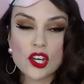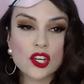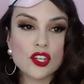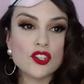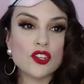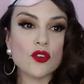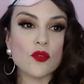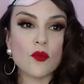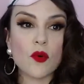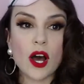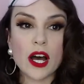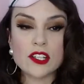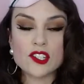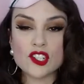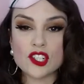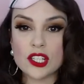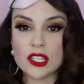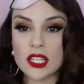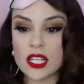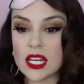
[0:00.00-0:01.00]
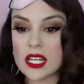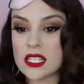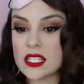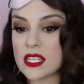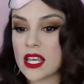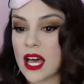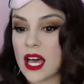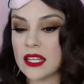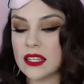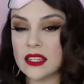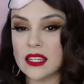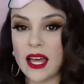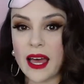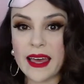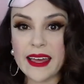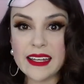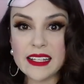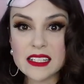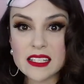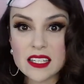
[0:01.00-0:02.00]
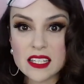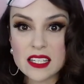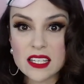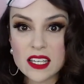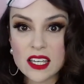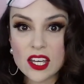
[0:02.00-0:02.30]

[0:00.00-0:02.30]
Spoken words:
you're watching this at night,